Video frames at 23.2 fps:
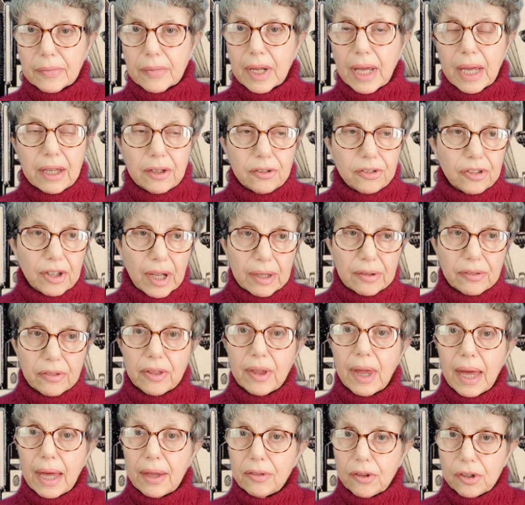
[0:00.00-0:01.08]
he said
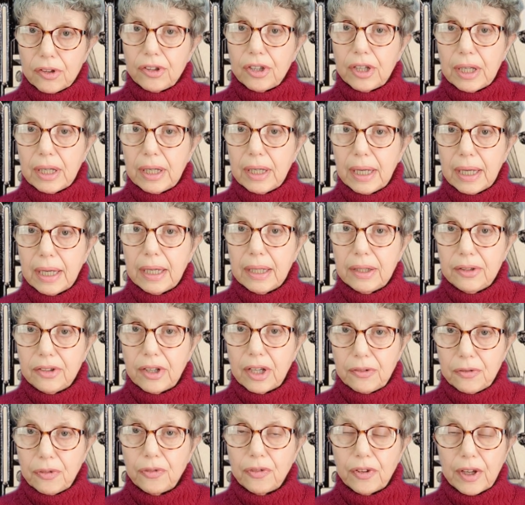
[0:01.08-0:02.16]
there that he, he
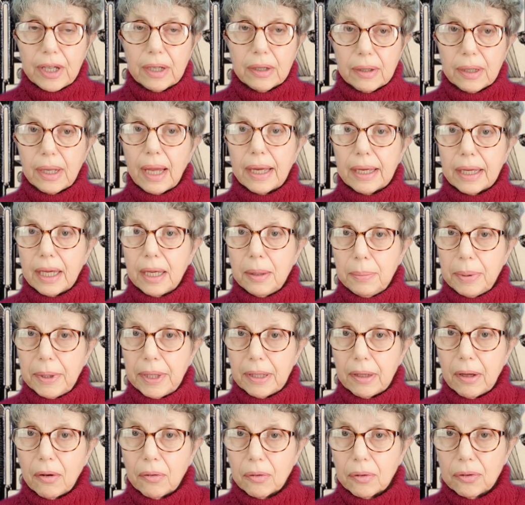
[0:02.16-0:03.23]
did feel like he
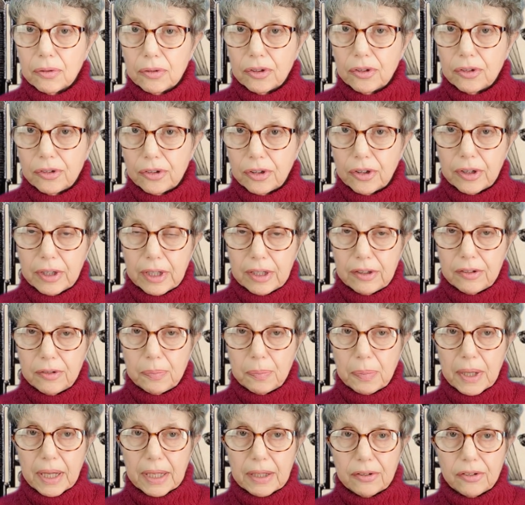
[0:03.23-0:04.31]
belonged to these
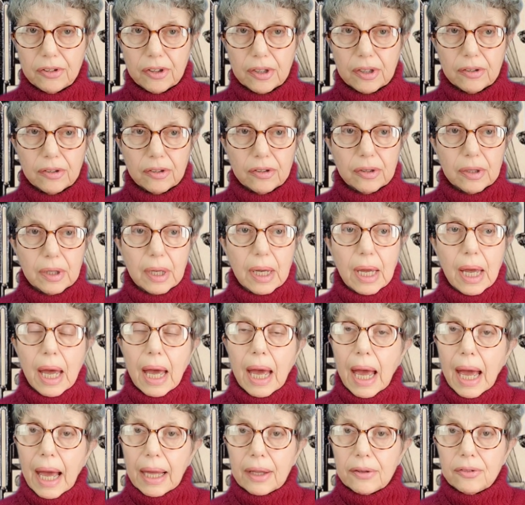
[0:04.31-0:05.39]
places.
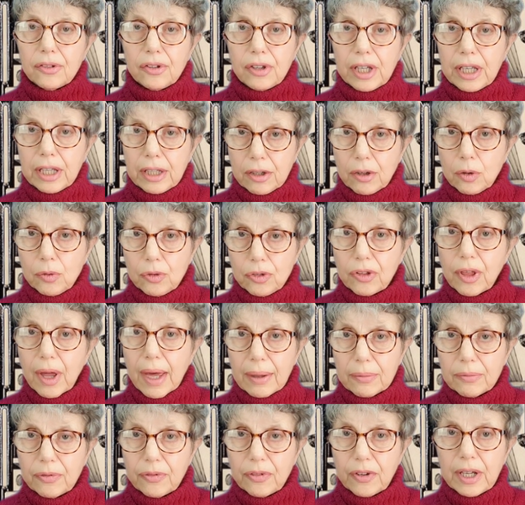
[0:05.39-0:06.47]
And he used
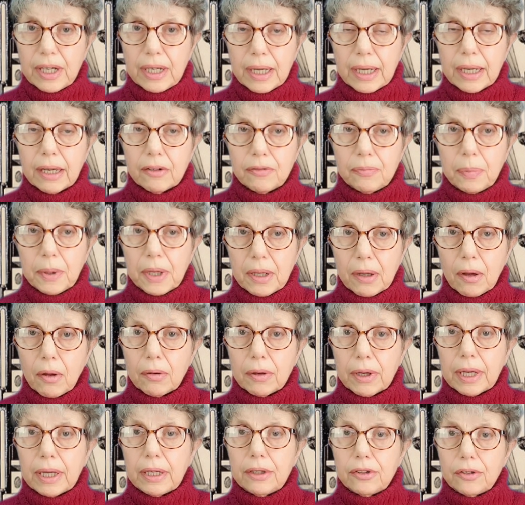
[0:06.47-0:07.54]
that feeling of
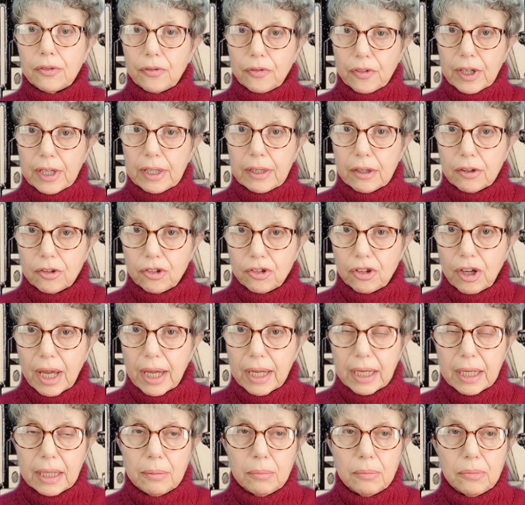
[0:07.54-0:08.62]
belonging to feel
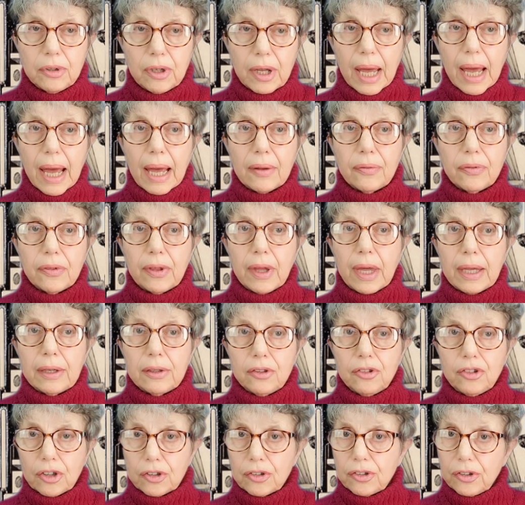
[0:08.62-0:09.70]
ashamed and
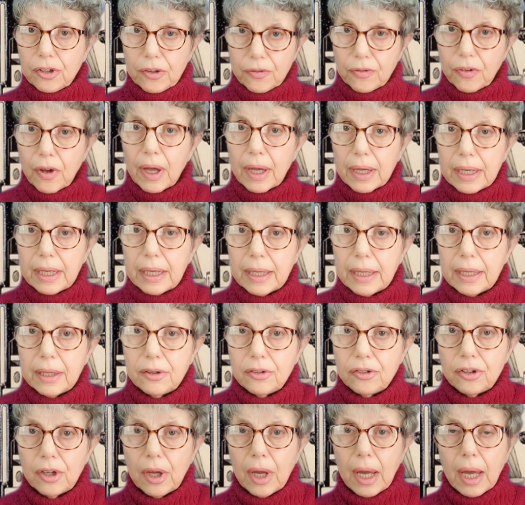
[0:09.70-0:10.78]
then justify
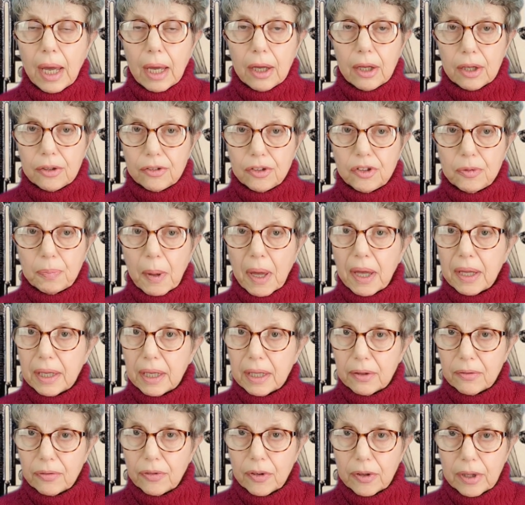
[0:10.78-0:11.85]
his uh,
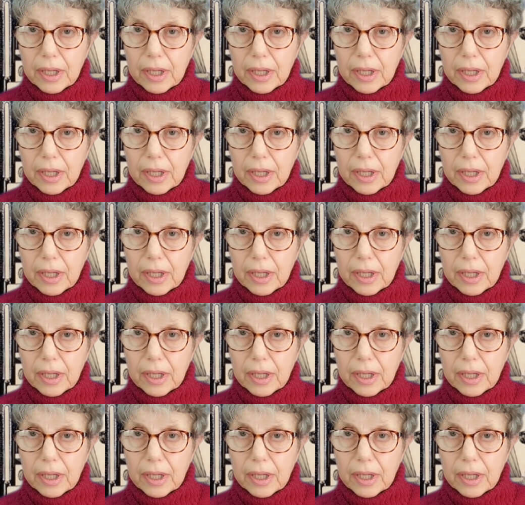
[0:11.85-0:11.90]
spying for